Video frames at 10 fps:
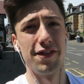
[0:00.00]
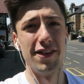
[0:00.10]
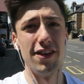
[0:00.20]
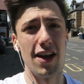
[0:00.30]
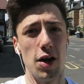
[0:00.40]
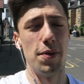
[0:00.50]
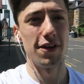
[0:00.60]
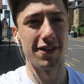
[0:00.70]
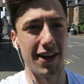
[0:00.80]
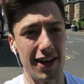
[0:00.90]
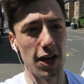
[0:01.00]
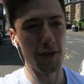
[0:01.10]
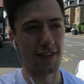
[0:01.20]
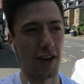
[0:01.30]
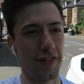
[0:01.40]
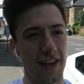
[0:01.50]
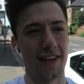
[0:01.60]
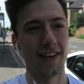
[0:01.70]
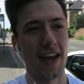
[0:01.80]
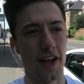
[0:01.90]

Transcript: You're the only person that can help yourself at the end of the day.